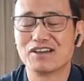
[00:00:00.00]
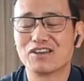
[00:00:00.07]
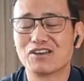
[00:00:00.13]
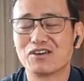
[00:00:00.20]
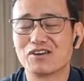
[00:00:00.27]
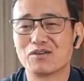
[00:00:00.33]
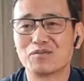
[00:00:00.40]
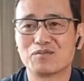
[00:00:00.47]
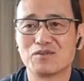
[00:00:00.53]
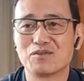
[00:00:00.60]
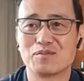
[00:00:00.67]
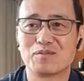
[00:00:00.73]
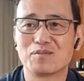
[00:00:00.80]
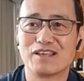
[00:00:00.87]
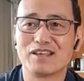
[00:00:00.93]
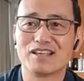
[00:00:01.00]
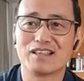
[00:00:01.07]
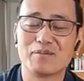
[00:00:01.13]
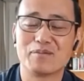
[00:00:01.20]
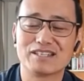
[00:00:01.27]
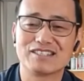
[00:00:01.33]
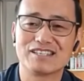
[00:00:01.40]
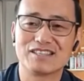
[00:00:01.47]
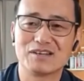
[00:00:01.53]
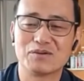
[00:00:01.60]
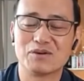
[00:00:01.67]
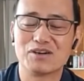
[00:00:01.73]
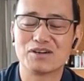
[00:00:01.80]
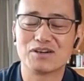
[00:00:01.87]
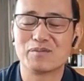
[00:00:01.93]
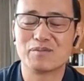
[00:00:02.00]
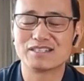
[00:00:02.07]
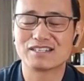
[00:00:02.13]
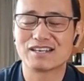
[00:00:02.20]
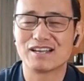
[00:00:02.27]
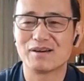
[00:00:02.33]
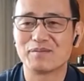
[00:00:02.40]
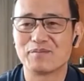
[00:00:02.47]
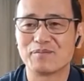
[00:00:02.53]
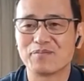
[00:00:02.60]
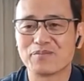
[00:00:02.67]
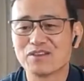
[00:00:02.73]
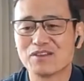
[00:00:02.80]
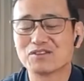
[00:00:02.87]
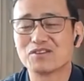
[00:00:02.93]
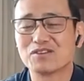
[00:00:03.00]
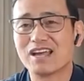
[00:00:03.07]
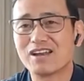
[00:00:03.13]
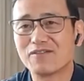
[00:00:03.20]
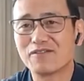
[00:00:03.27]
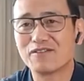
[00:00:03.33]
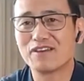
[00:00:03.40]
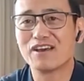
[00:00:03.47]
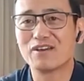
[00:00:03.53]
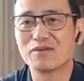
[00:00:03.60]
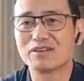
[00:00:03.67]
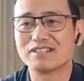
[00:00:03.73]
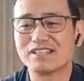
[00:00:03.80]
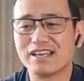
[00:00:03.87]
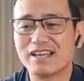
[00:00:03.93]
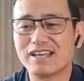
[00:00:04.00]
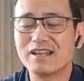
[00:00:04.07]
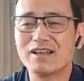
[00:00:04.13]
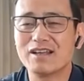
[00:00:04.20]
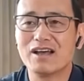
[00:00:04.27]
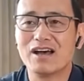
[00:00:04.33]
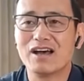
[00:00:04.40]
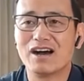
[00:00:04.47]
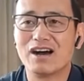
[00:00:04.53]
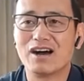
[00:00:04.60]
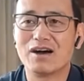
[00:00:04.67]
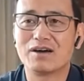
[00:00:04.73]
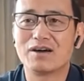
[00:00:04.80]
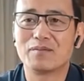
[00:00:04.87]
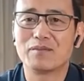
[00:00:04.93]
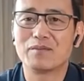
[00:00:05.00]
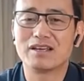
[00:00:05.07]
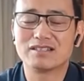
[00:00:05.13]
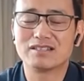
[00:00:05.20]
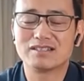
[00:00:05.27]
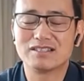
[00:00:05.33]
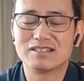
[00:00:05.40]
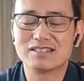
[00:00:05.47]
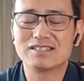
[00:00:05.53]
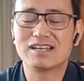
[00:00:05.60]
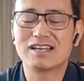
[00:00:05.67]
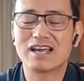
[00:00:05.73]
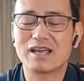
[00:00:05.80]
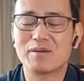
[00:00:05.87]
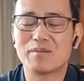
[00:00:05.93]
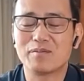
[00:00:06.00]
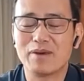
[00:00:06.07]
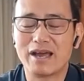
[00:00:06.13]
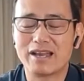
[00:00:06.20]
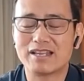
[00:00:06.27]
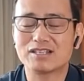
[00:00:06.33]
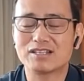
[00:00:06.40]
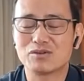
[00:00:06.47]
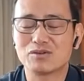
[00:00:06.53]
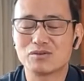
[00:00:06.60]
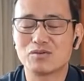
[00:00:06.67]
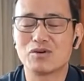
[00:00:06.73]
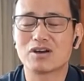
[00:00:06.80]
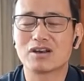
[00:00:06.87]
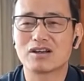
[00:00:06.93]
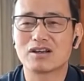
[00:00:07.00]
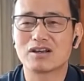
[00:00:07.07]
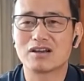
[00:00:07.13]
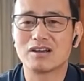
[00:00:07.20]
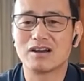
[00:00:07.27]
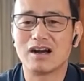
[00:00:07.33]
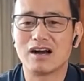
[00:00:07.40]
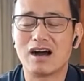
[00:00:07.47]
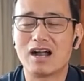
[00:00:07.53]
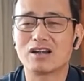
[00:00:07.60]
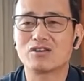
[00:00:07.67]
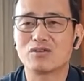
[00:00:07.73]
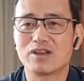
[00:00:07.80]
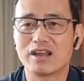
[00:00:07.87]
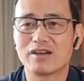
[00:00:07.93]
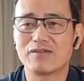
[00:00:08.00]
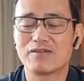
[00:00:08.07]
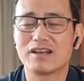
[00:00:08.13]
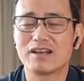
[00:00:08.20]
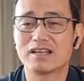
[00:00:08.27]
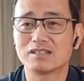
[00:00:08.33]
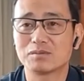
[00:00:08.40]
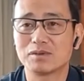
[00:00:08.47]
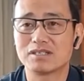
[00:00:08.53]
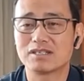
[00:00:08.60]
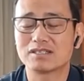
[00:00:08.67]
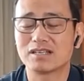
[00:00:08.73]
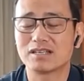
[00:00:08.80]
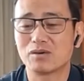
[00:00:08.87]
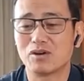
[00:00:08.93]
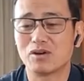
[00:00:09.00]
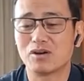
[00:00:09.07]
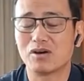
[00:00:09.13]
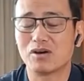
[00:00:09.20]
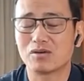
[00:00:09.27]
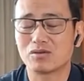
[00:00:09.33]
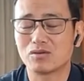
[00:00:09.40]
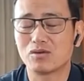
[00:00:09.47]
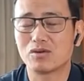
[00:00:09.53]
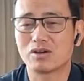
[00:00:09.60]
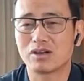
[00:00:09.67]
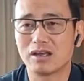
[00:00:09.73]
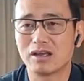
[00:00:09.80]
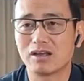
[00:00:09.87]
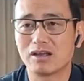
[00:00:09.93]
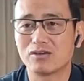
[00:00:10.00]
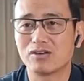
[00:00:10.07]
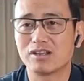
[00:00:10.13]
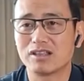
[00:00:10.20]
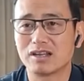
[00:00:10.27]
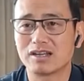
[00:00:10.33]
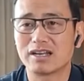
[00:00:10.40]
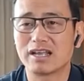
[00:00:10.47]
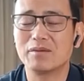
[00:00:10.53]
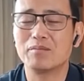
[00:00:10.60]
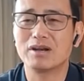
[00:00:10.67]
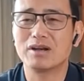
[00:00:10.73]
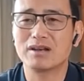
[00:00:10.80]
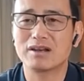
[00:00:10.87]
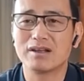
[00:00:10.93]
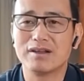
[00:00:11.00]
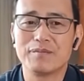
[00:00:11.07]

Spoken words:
you're playing the best in the world, best club. So that fear was there. It's just that I managed to work hard to get fit as much as I could during that time. But